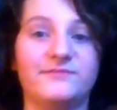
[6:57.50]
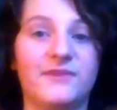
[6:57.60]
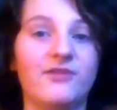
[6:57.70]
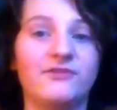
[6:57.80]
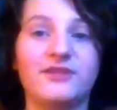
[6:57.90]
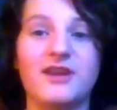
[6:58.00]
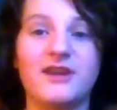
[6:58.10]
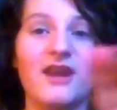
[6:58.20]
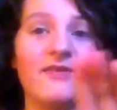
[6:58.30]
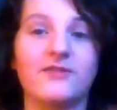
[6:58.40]
I don't
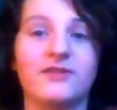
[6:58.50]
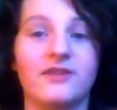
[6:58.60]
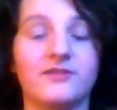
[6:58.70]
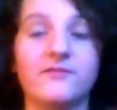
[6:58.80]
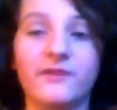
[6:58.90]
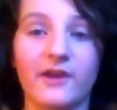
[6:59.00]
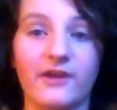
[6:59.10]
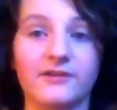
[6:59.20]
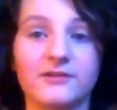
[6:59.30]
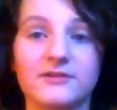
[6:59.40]
take everything as
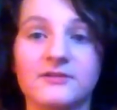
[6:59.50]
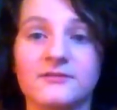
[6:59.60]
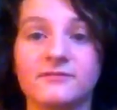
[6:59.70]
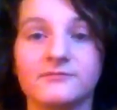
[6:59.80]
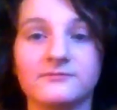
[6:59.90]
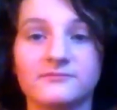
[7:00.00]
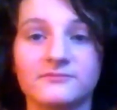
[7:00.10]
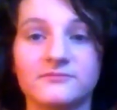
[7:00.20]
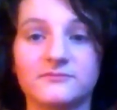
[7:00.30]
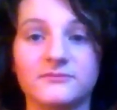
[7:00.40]
facts.
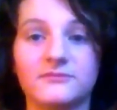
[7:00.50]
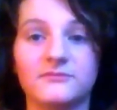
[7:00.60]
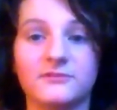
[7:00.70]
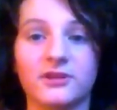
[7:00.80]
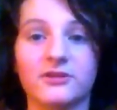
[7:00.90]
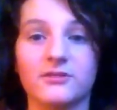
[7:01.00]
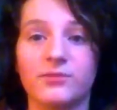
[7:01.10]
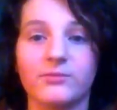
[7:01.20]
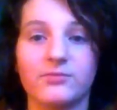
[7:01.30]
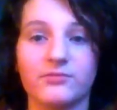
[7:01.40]
Like some
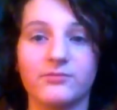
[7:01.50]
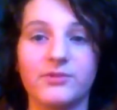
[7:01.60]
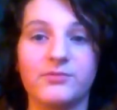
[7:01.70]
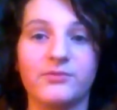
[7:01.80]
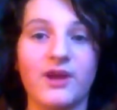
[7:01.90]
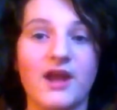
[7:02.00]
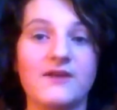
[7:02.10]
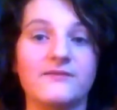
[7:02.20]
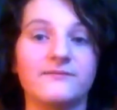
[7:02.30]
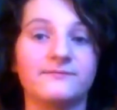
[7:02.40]
people. People
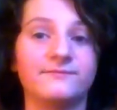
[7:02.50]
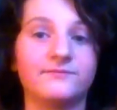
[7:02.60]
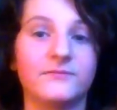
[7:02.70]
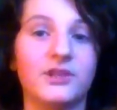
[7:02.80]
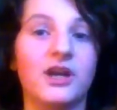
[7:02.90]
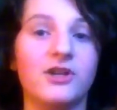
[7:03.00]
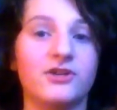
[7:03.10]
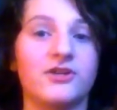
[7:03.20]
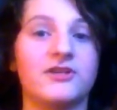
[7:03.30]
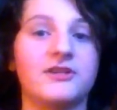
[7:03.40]
have
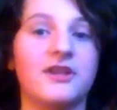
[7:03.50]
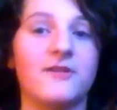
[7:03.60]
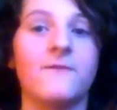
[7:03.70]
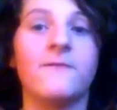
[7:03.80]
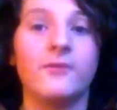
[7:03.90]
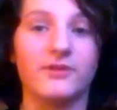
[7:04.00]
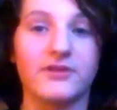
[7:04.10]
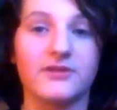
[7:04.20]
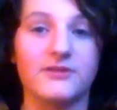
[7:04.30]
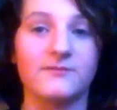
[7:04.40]
conscience and a
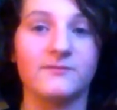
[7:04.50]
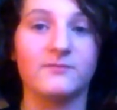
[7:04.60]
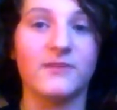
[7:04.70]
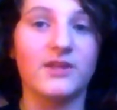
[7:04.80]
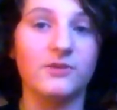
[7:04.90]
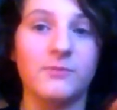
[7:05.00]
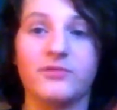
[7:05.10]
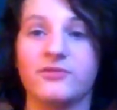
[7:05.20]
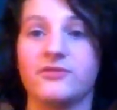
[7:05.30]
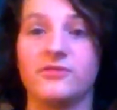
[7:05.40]
voice. That's why I'm
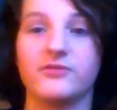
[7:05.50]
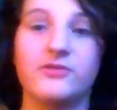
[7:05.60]
putting this on